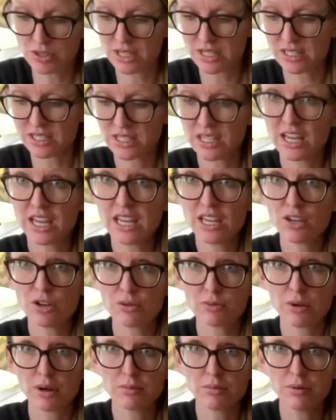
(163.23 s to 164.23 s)
is take your
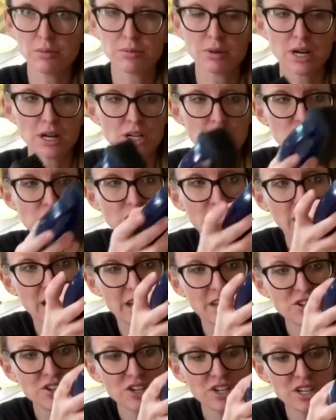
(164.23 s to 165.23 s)
rubber brush
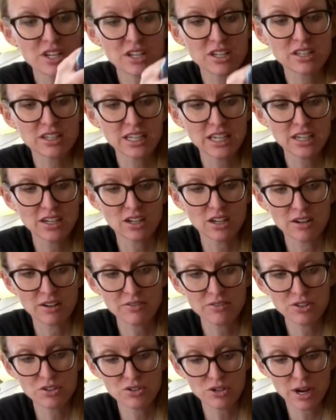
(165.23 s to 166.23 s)
and you're gonna clean off
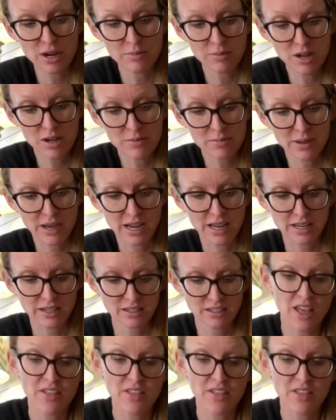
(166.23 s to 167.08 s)
your dry mop pad.